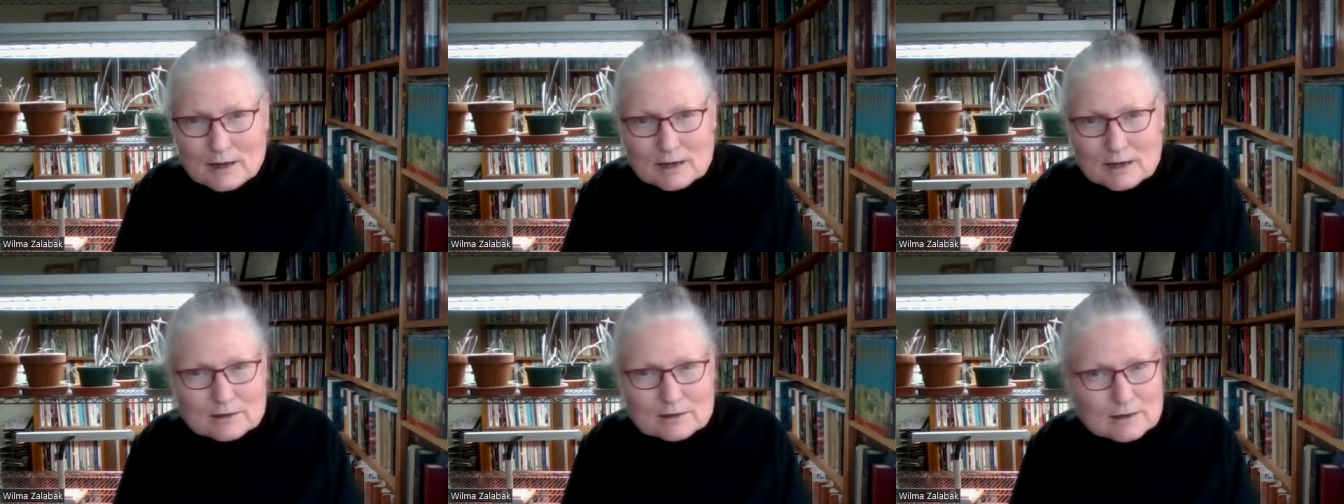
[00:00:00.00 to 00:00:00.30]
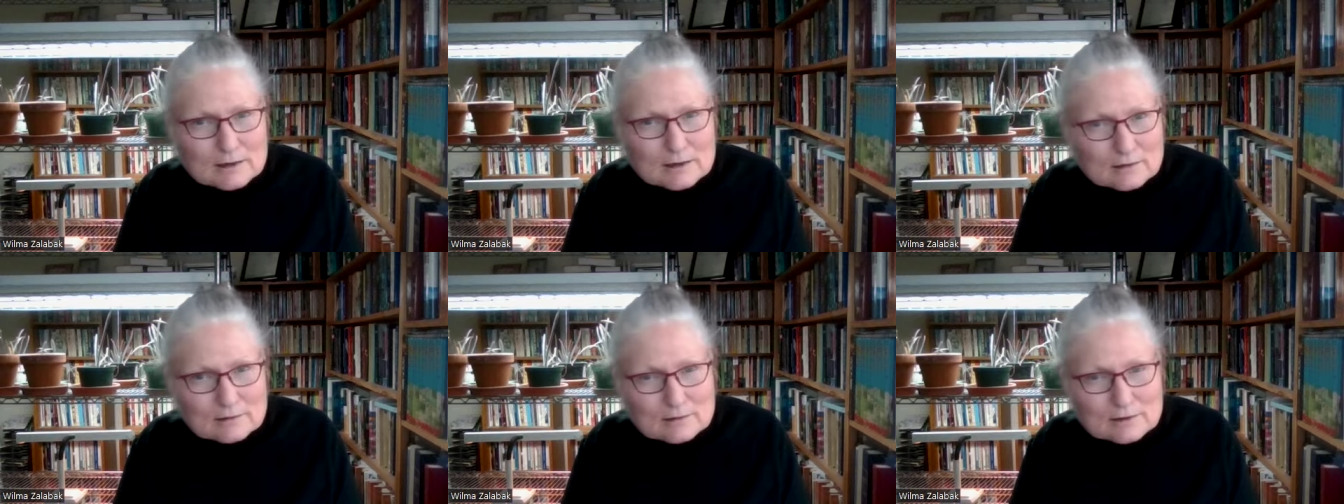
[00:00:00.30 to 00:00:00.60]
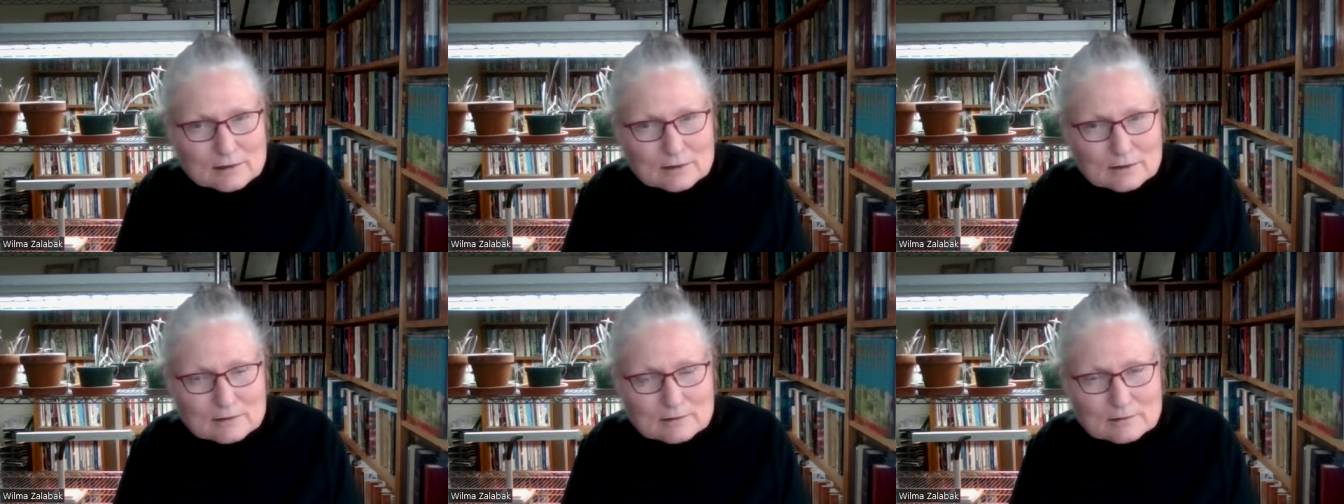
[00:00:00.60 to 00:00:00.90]
and
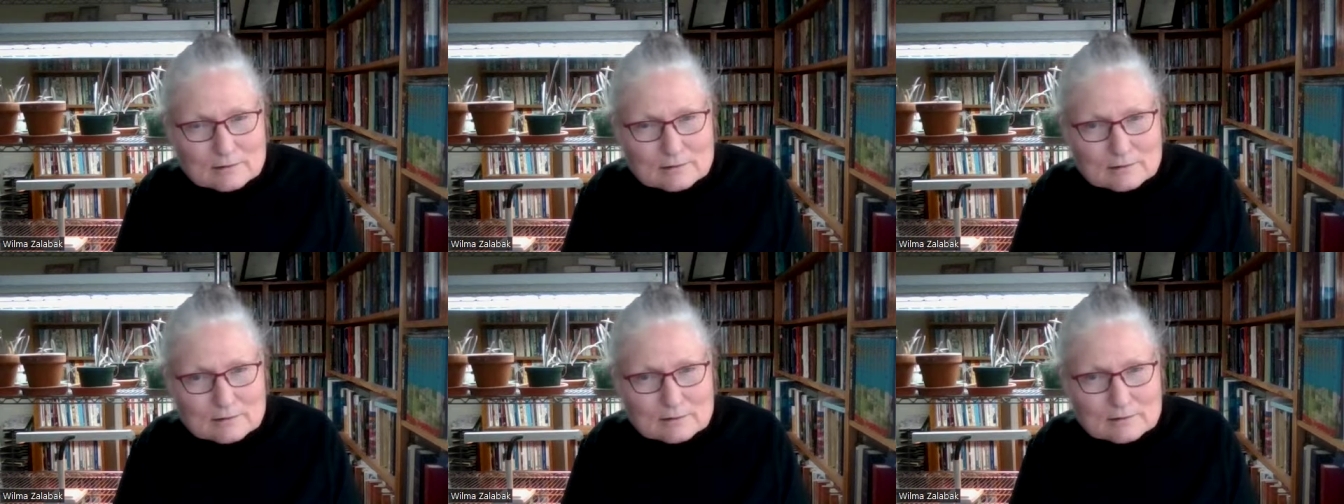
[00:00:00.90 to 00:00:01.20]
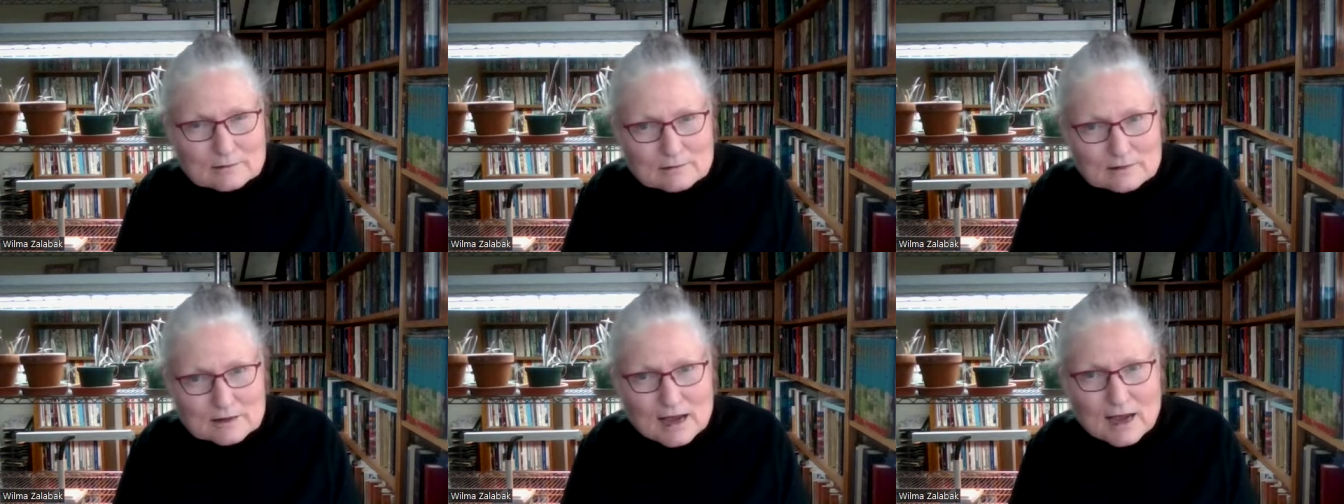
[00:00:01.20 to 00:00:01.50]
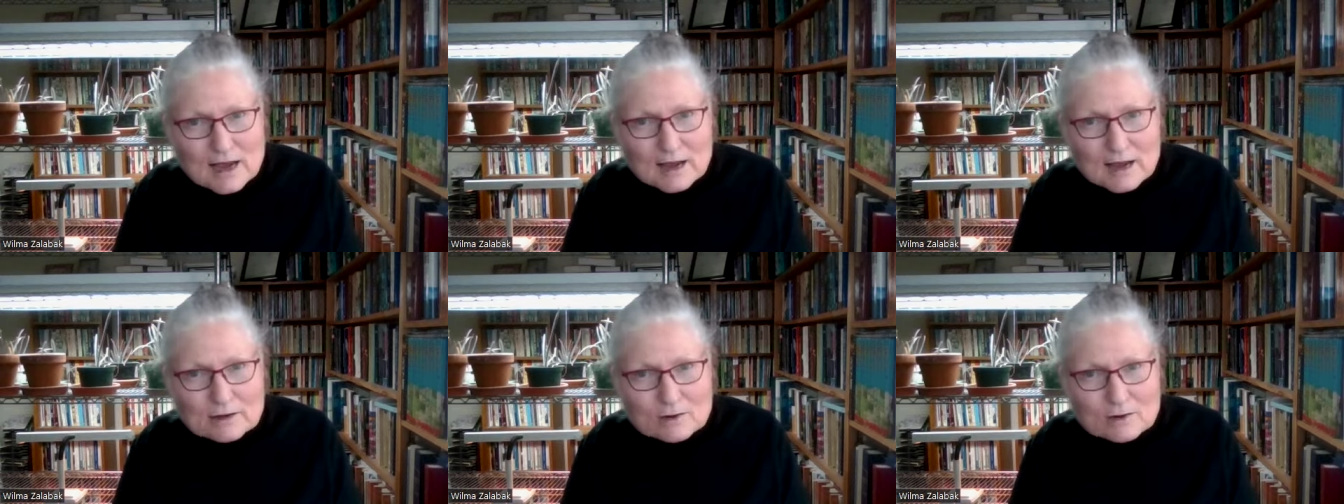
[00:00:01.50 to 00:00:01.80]
Chilion
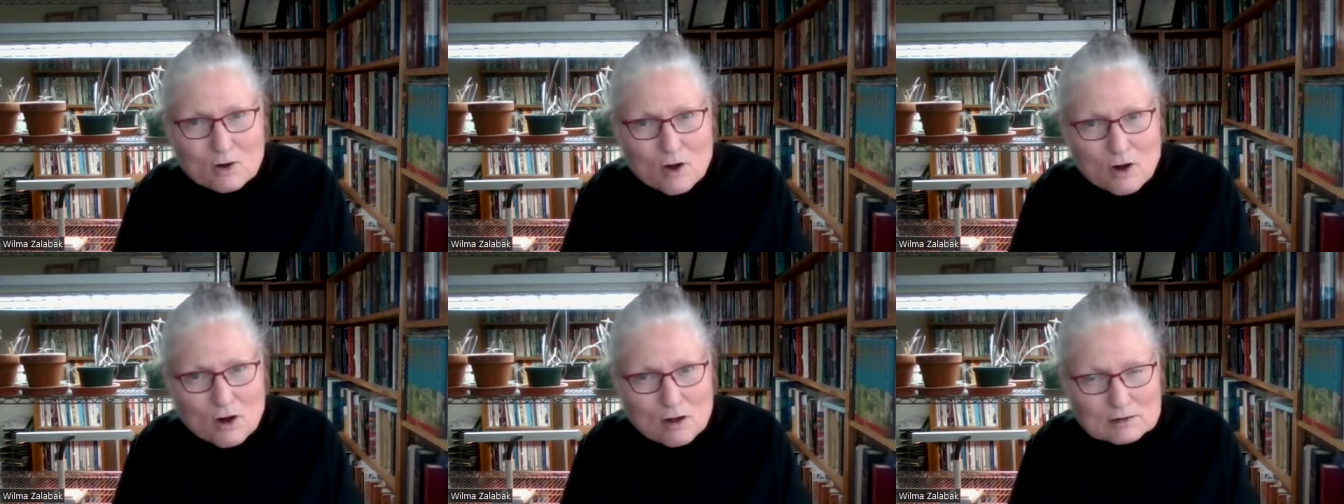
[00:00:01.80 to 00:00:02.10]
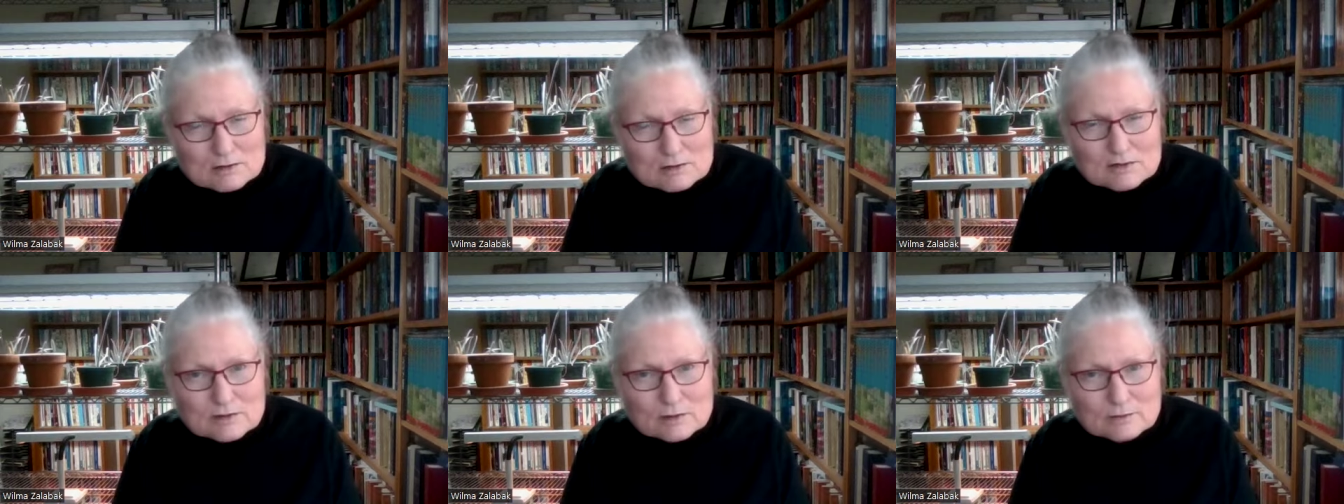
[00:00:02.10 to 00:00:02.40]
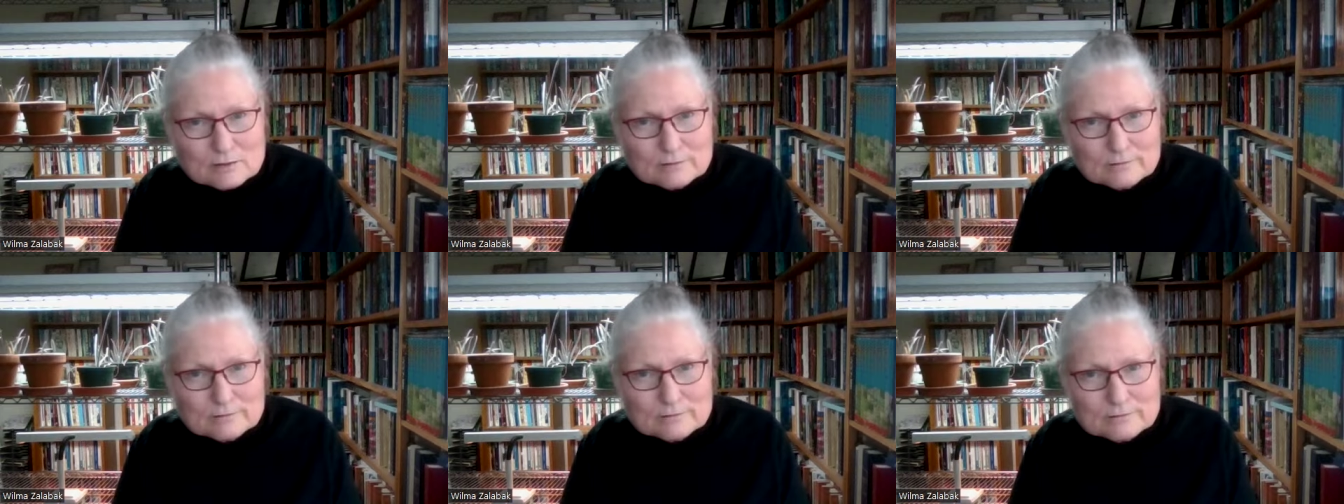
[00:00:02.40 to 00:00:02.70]
died
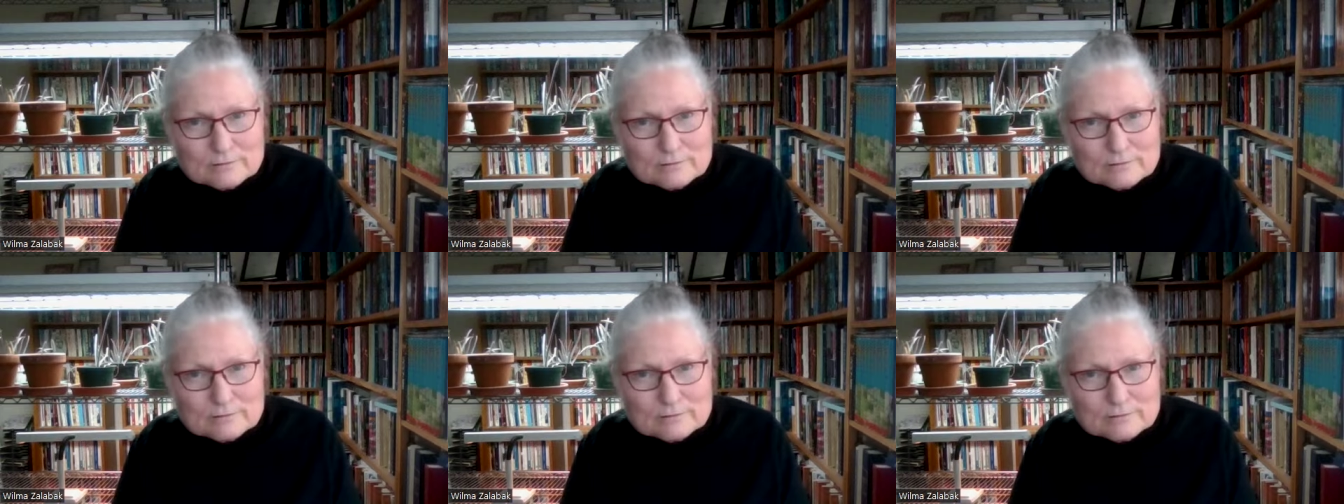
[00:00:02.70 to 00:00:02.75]
also.